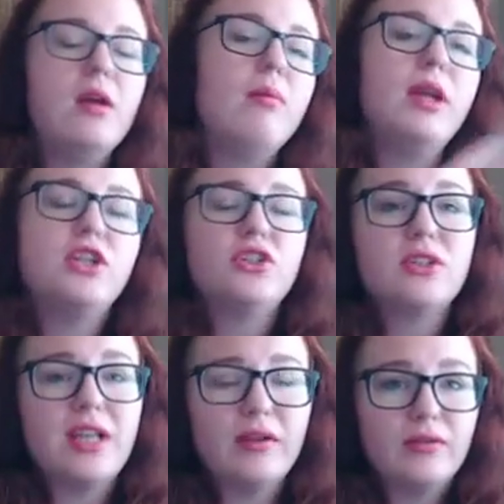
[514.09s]
make sure
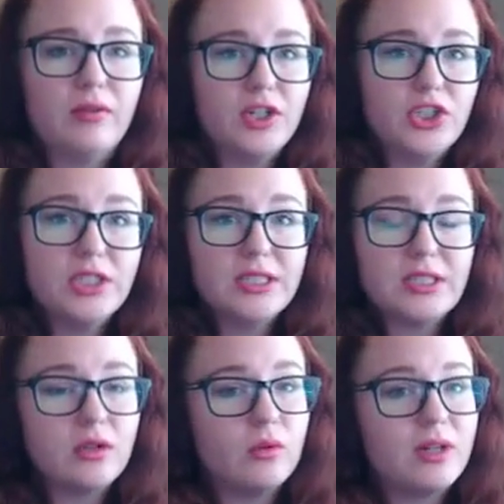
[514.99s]
that function is
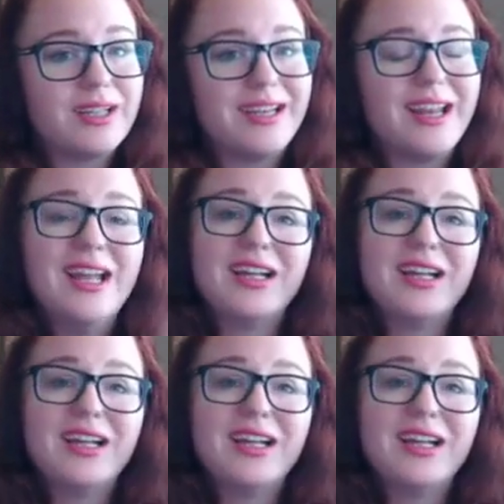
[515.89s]
still working,